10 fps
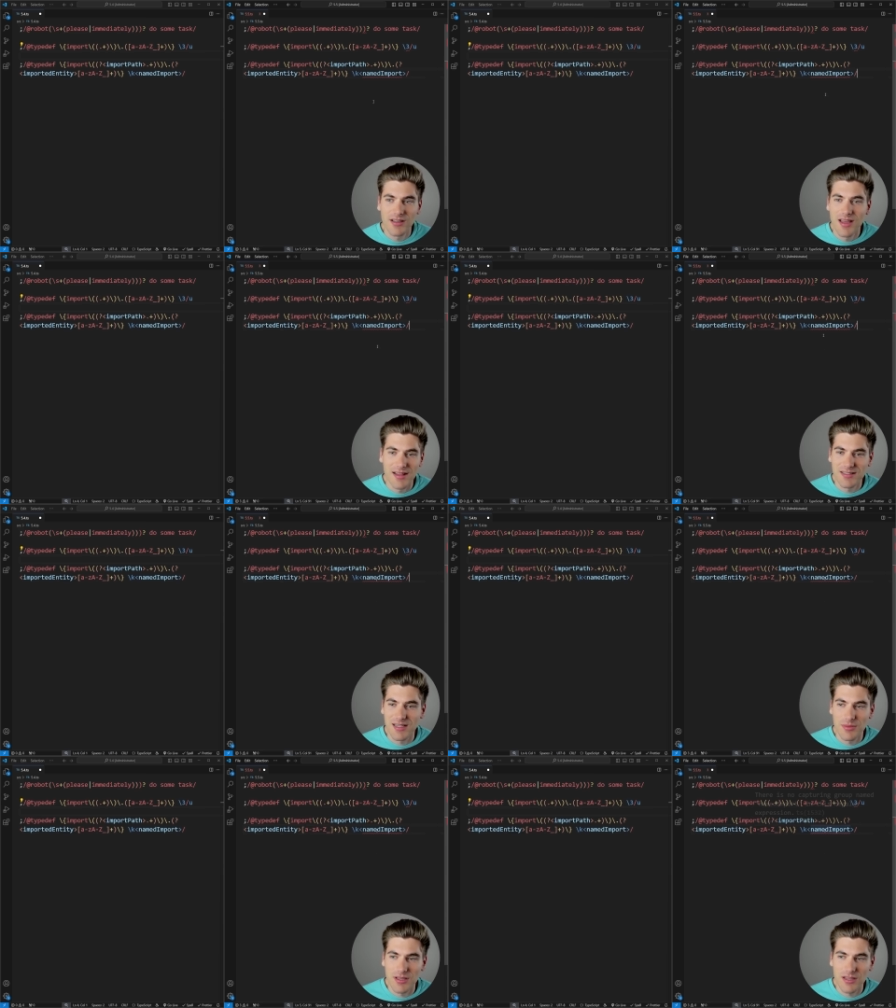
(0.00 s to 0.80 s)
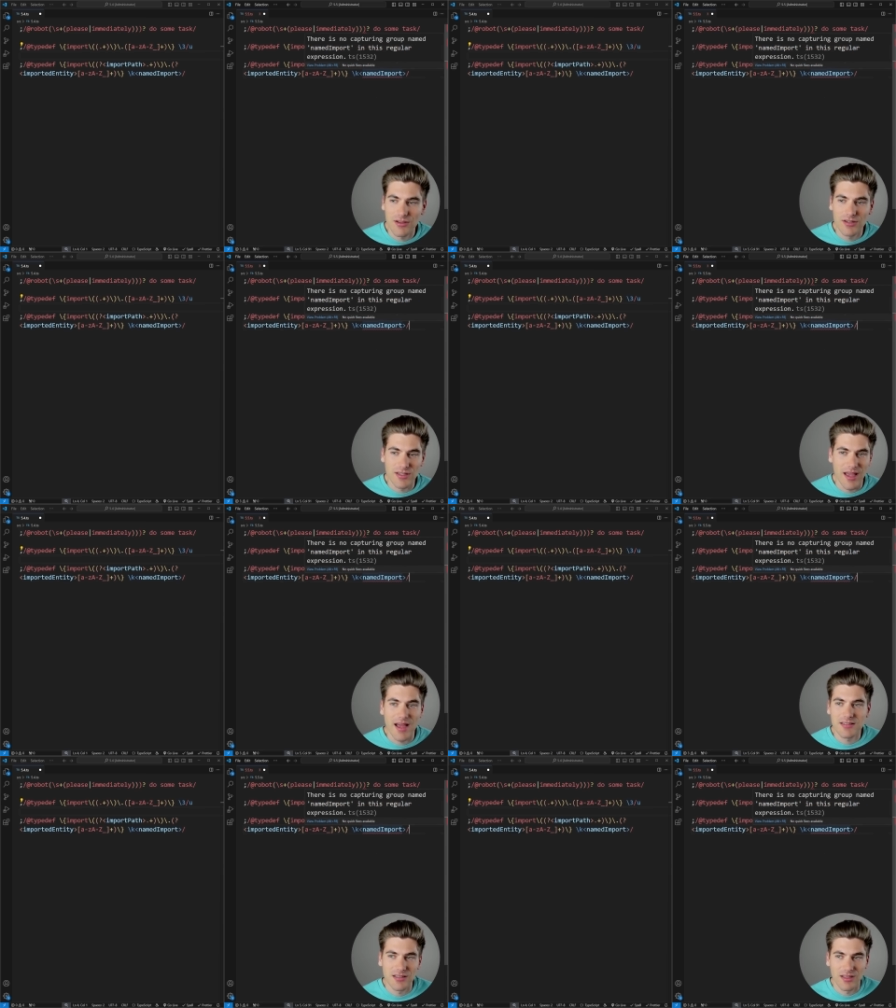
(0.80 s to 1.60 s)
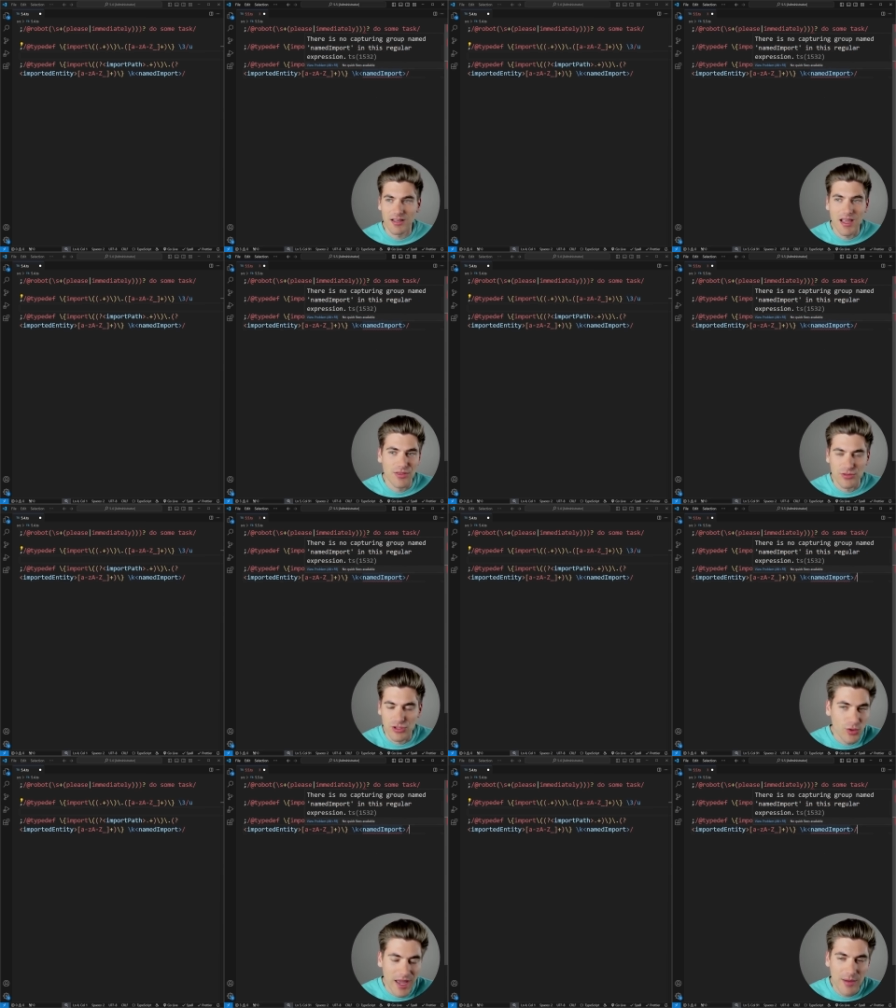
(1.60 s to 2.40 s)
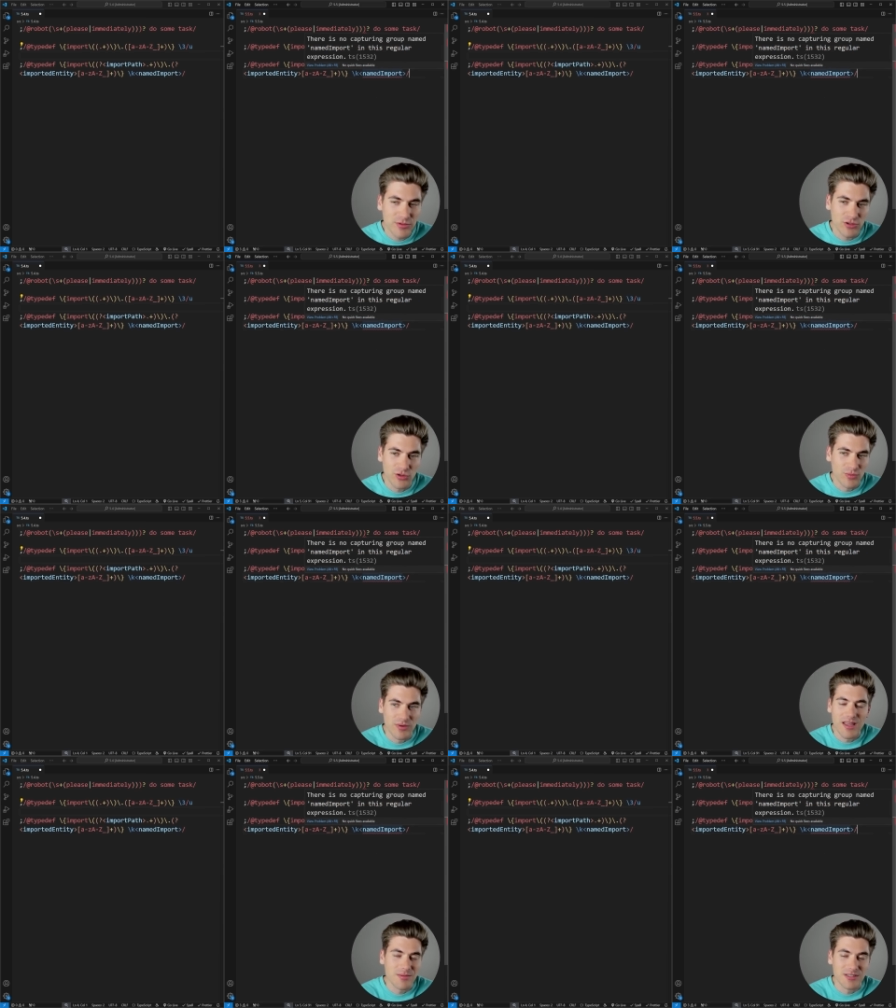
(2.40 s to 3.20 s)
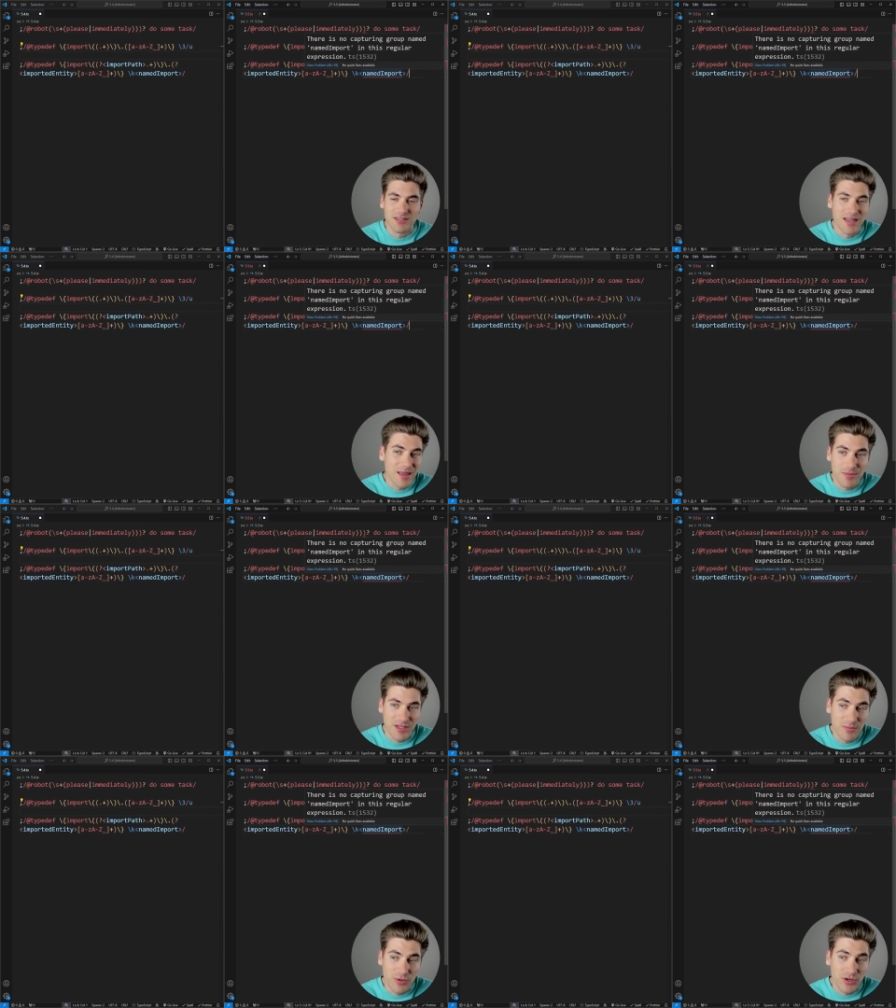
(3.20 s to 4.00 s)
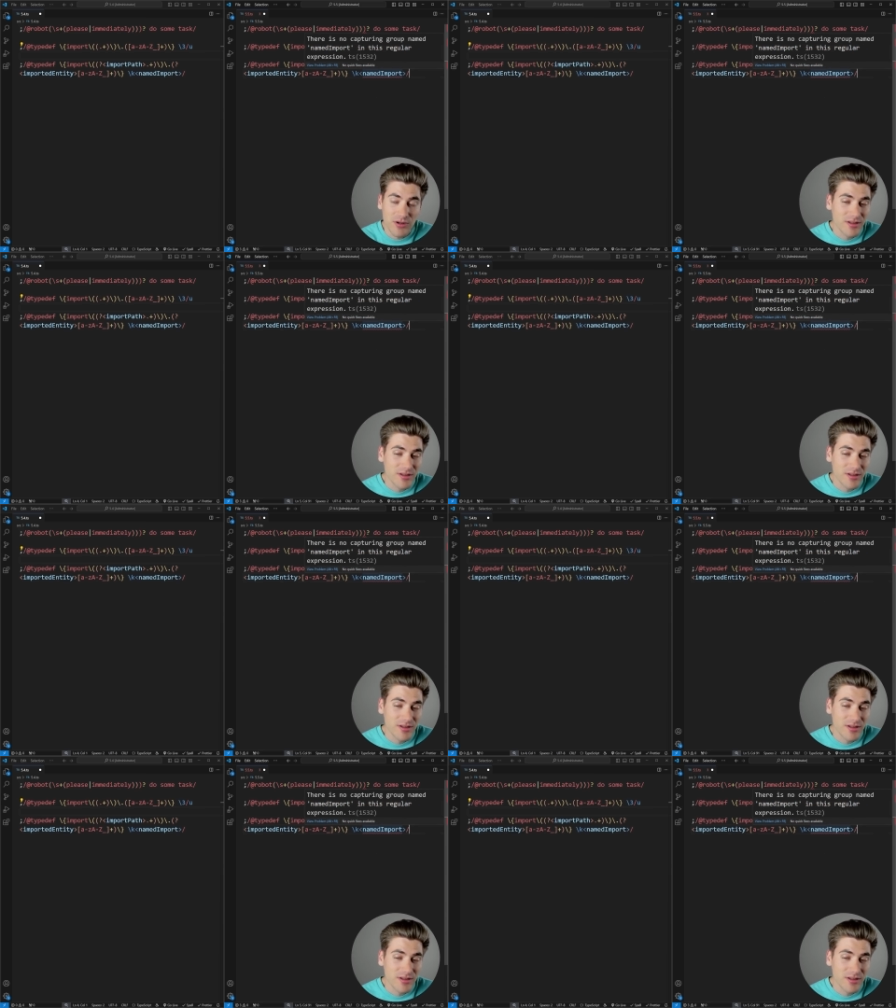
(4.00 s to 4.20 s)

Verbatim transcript: And same thing here, it's asking like, hey, there's no capture group named named input